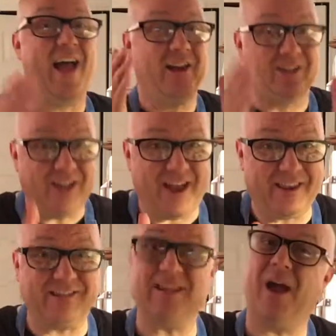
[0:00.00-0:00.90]
And a lot
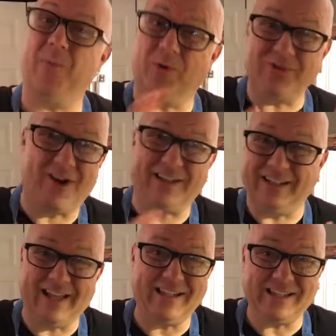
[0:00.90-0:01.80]
of the time, we're
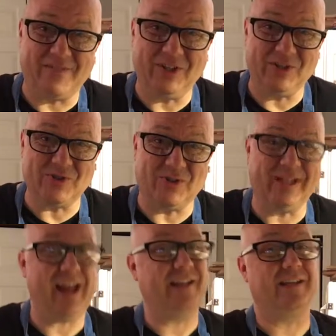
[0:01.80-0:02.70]
talking late 70s,
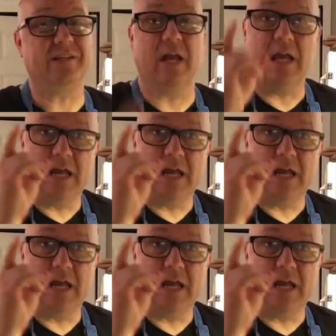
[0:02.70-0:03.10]
early 80s,